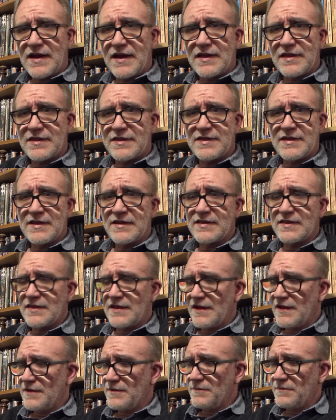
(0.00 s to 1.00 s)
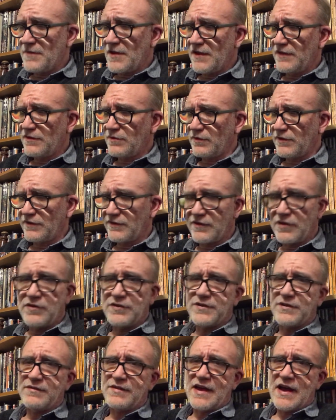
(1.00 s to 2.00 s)
I think that as a
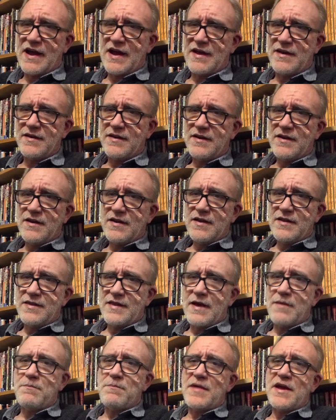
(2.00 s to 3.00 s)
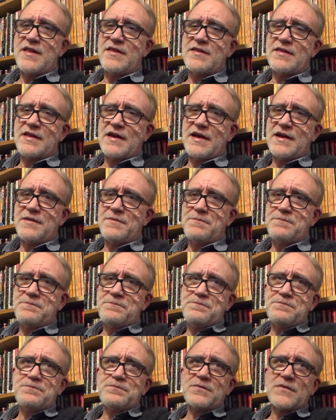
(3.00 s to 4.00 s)
result of that, that meant that
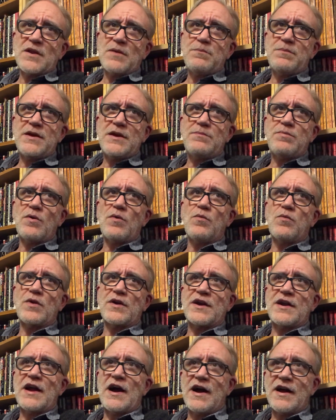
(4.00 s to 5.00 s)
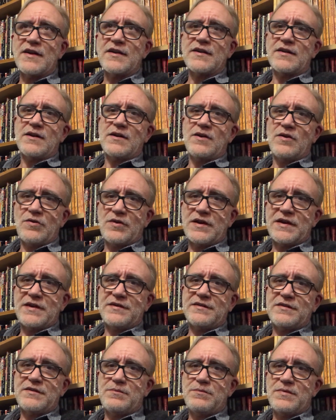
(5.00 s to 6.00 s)
people were not going
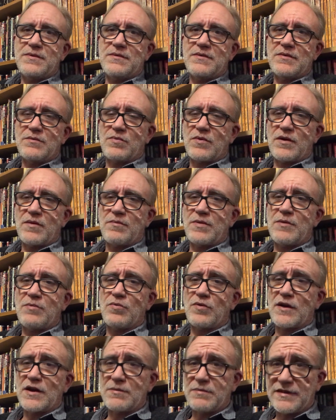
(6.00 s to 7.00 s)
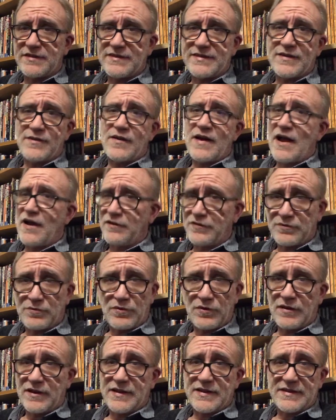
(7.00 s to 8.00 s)
to be, people were going to be still house
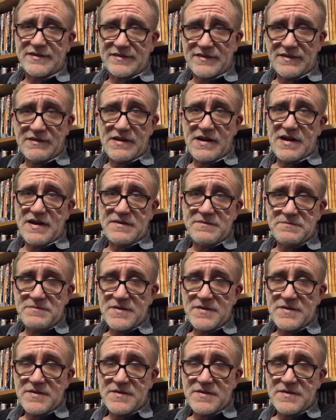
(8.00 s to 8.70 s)
ruling this a lot.